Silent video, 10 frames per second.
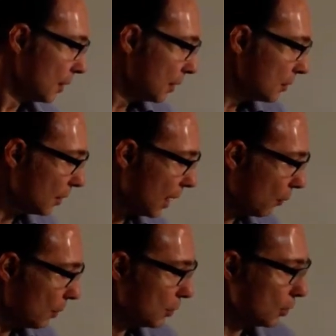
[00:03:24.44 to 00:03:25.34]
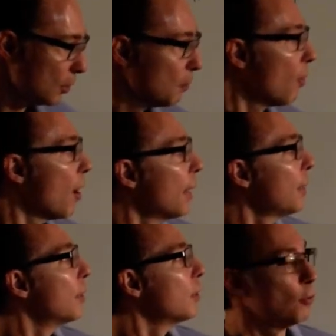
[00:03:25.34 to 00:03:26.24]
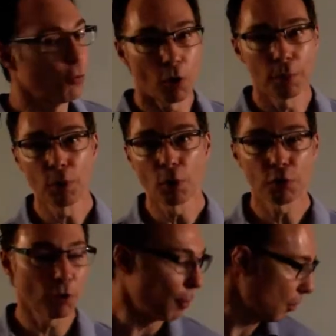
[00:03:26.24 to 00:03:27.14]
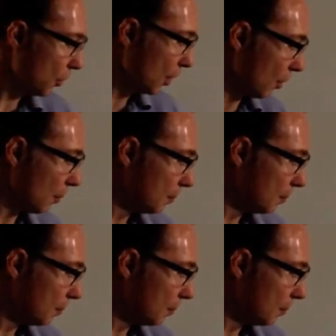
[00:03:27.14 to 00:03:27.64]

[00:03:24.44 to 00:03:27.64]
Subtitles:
So now we just apply the formula from our theorem.